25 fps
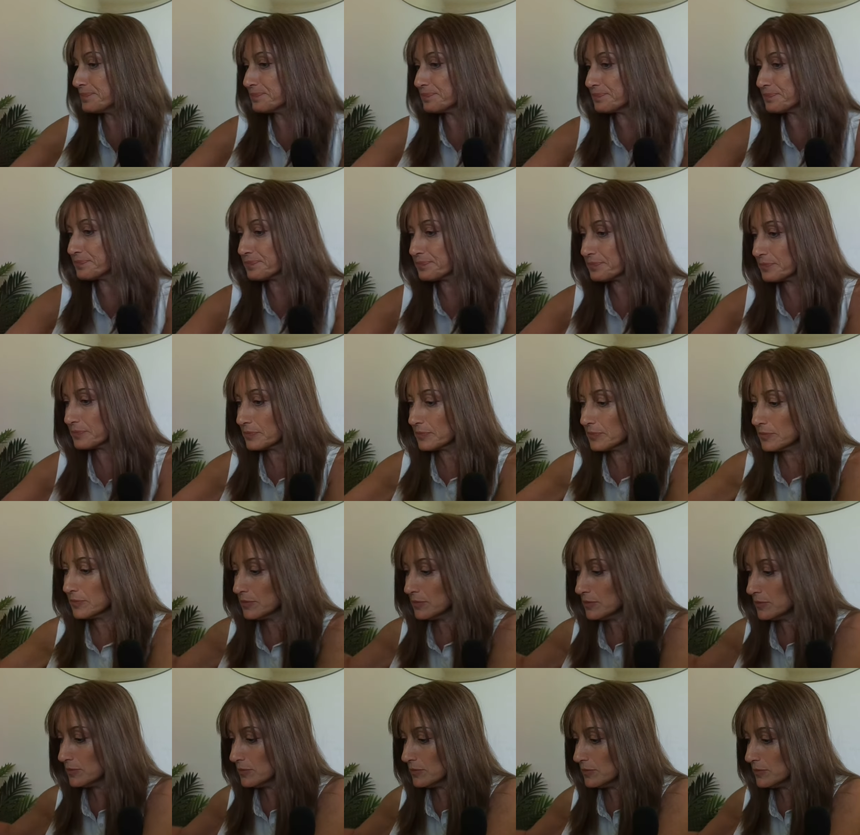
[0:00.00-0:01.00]

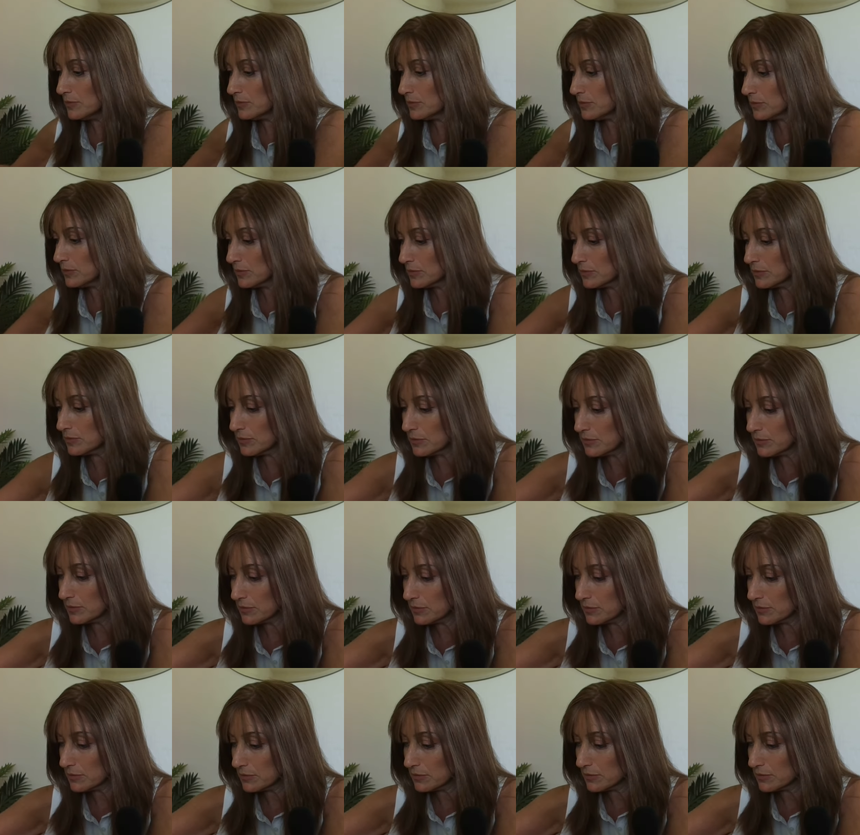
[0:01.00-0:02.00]

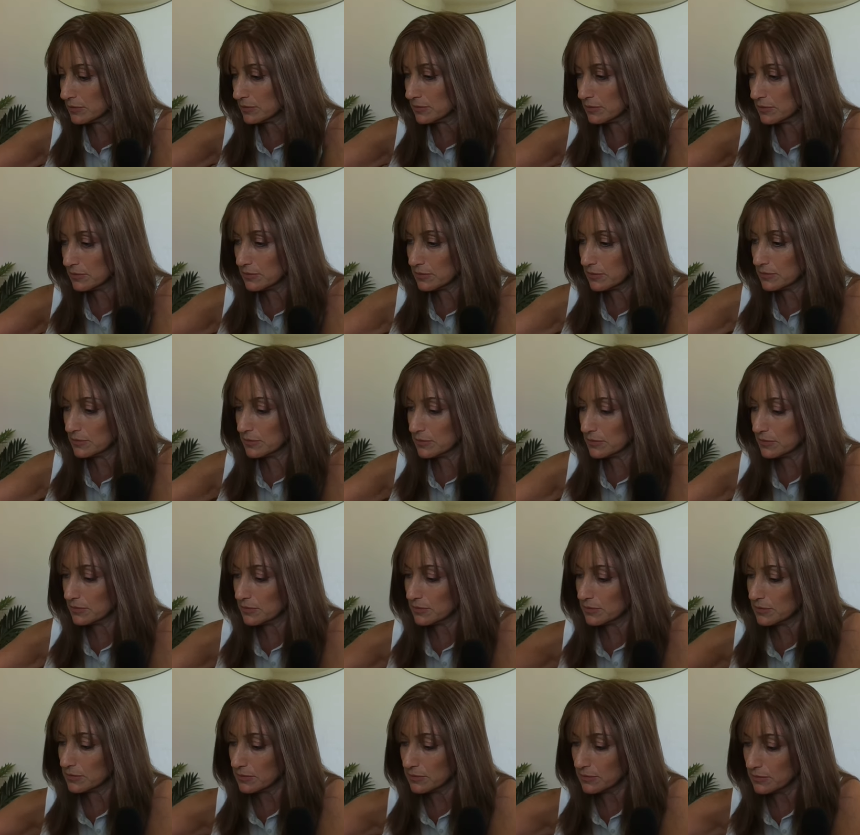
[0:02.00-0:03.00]

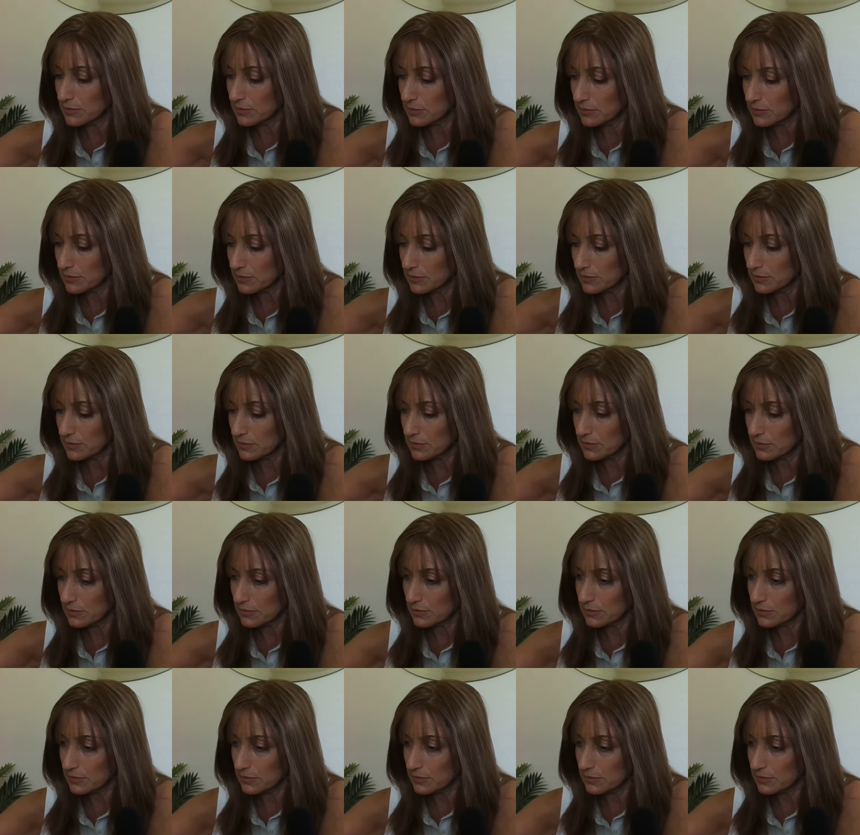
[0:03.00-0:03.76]
[no speech]